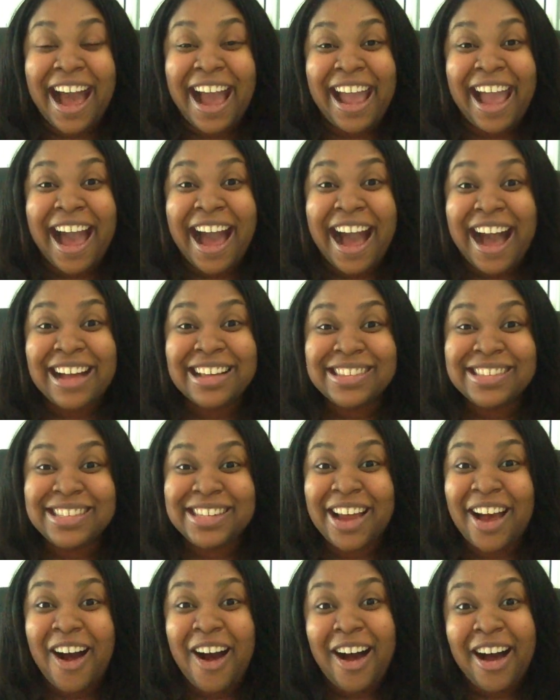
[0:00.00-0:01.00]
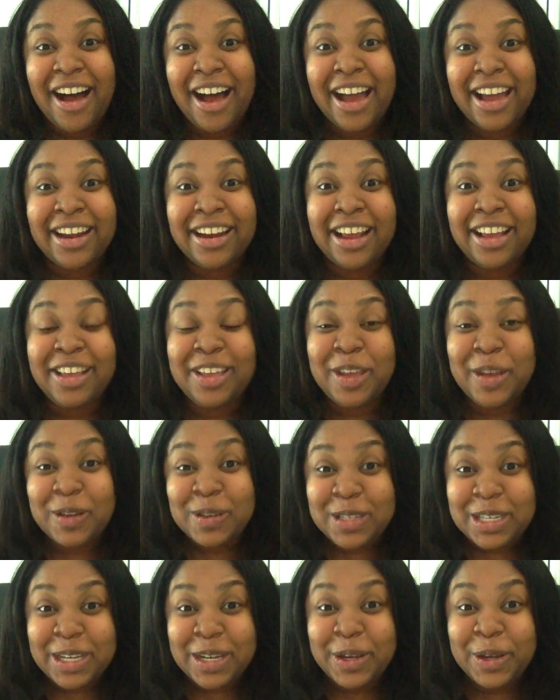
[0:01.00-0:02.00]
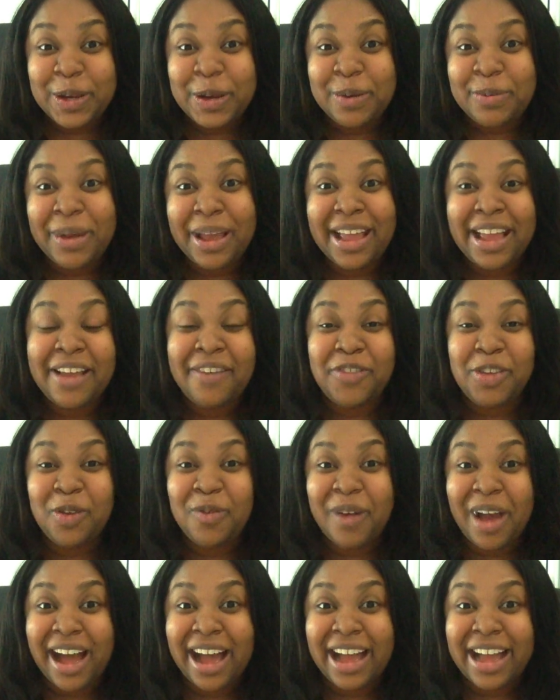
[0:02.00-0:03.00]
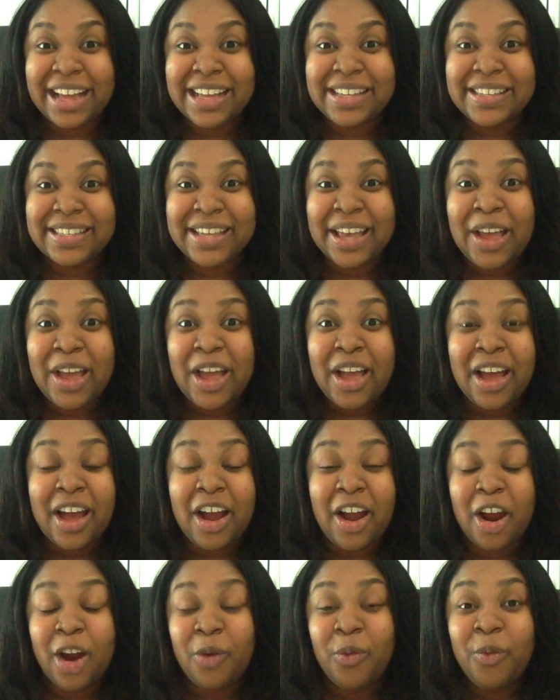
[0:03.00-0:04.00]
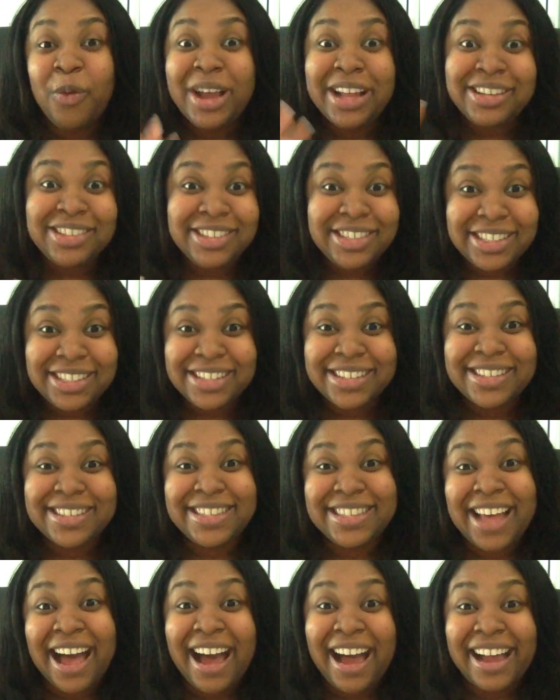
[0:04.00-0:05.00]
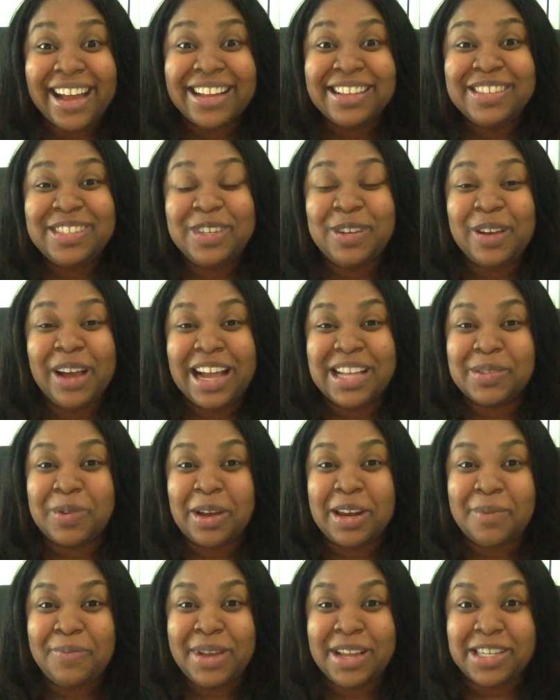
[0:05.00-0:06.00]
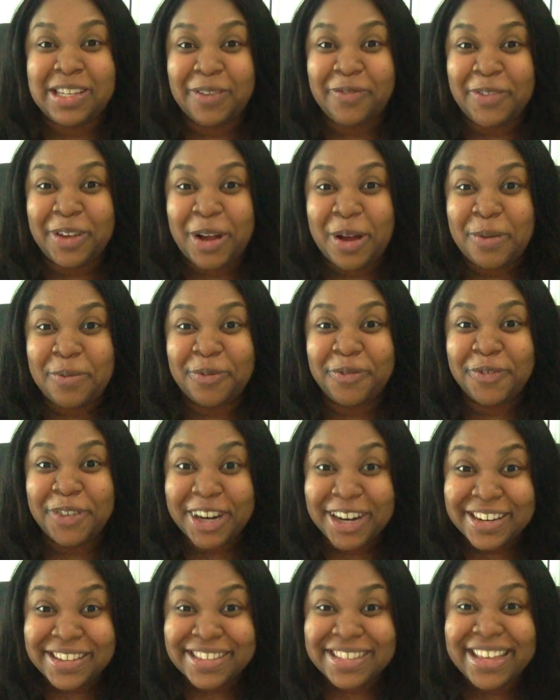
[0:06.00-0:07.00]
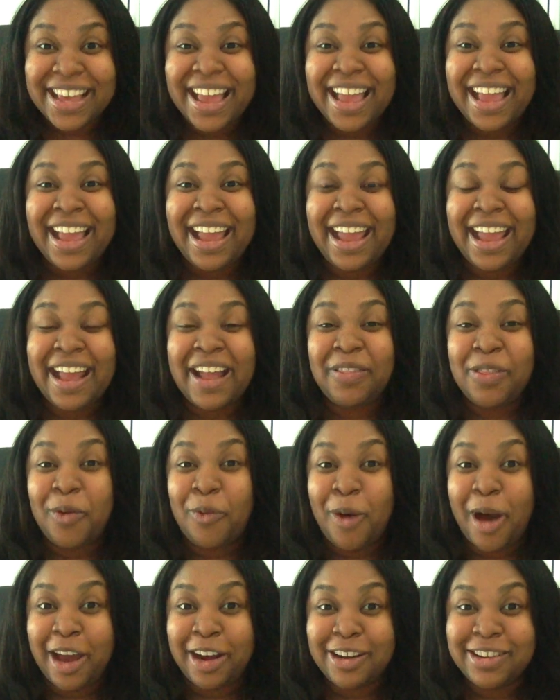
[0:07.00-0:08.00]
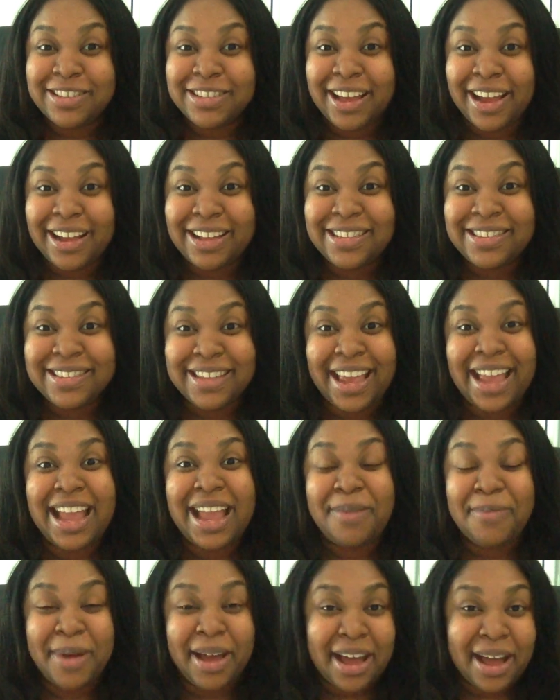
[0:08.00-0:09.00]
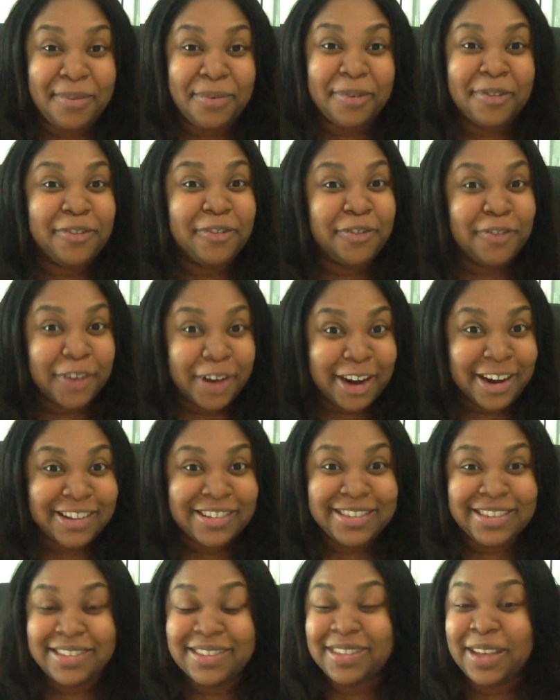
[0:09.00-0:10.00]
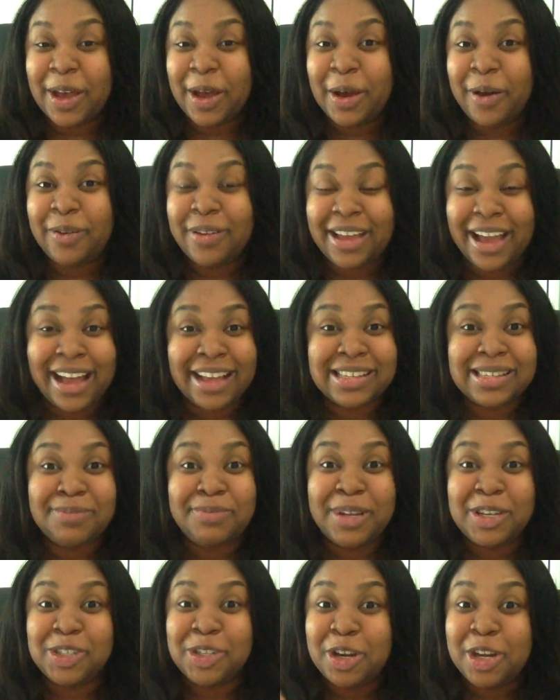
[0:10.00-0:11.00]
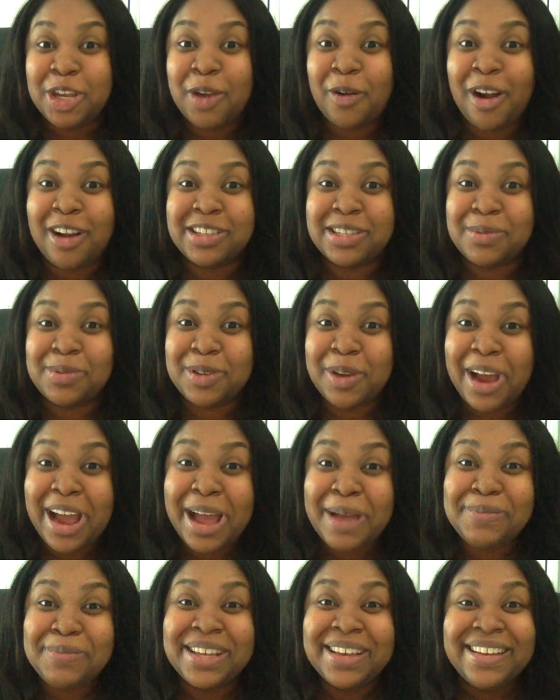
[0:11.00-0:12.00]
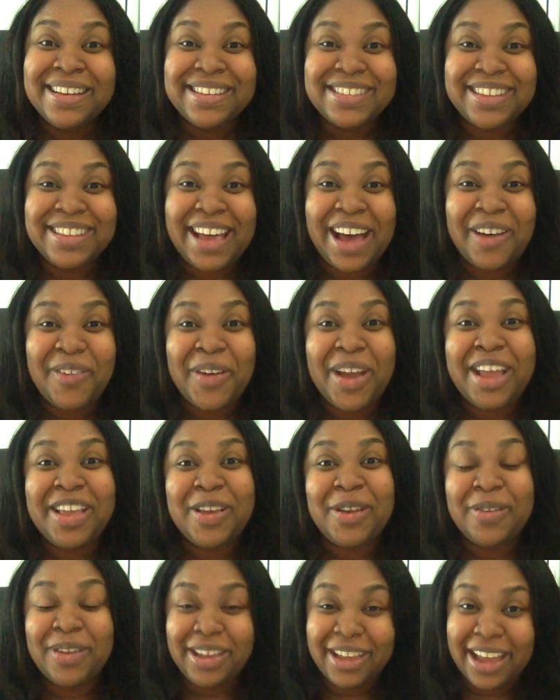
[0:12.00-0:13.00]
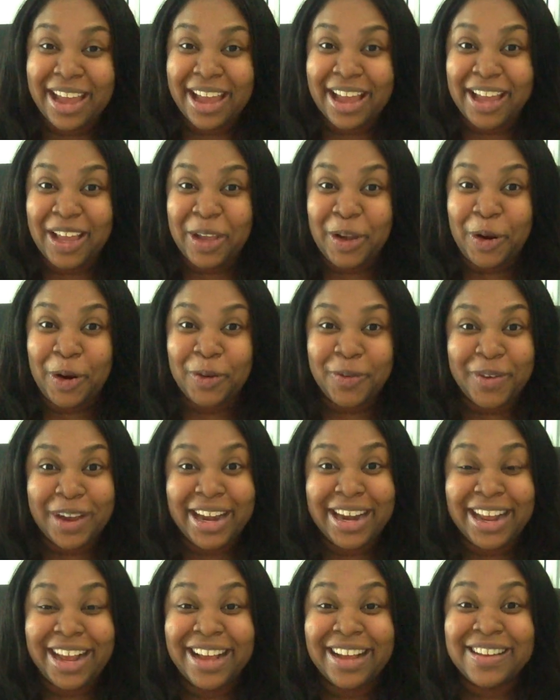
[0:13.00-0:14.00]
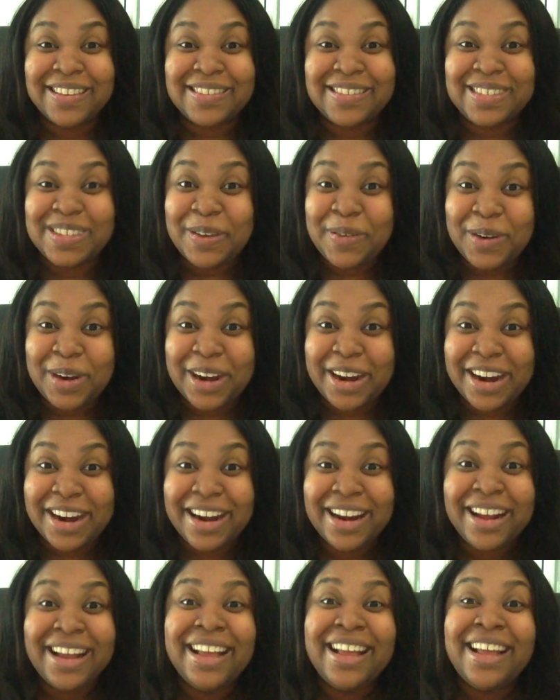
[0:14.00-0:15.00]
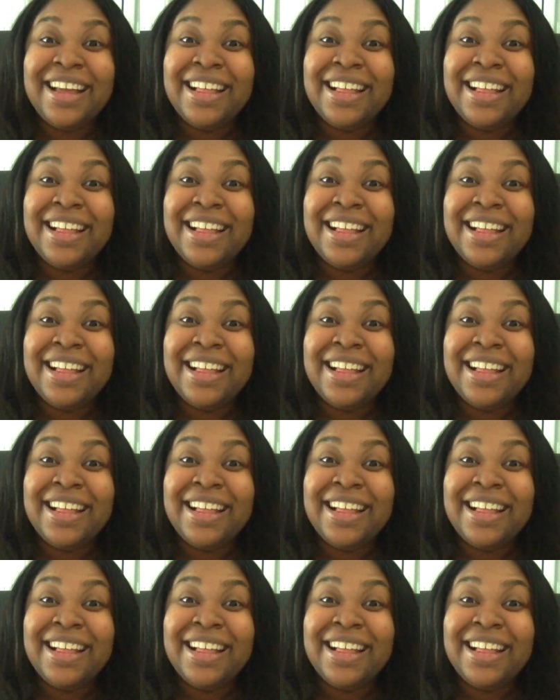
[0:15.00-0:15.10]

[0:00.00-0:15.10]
I asked on YouTube if you guys are which signs you guys wanted me to film first, and the water signs came up first. So yes, be sure you are subscribed so that way you can get your reading sooner.